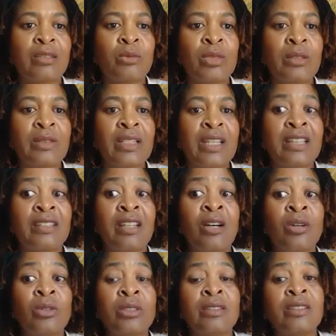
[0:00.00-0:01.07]
away with that,
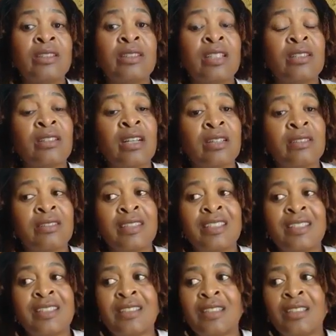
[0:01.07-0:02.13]
not only did they not
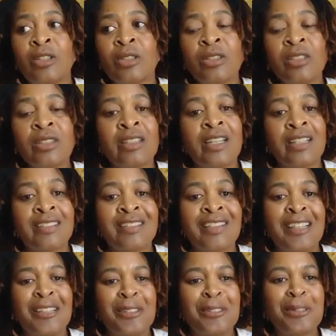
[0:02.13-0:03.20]
alert the
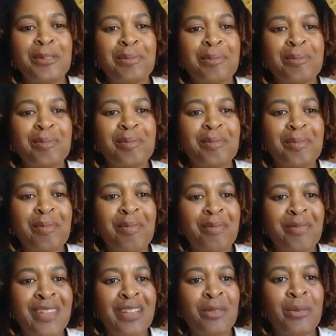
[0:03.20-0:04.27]
SIU
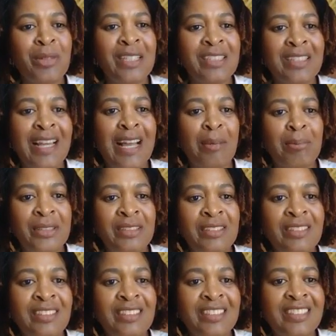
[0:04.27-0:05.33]
when it
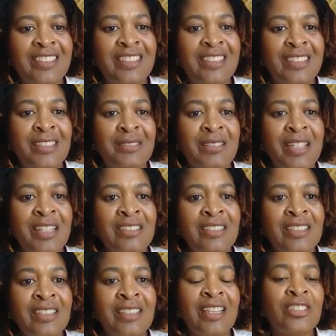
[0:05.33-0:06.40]
happened, right?
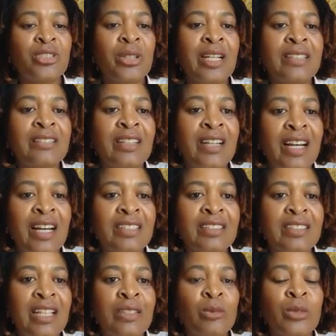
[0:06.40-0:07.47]
They tried to hide
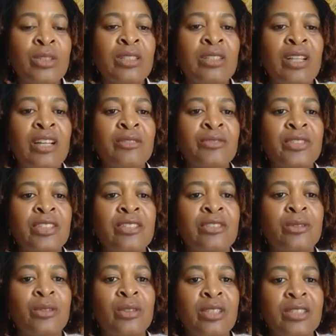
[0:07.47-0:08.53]
it, and were it not for
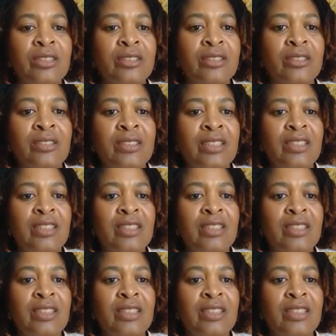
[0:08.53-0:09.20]
his lawyer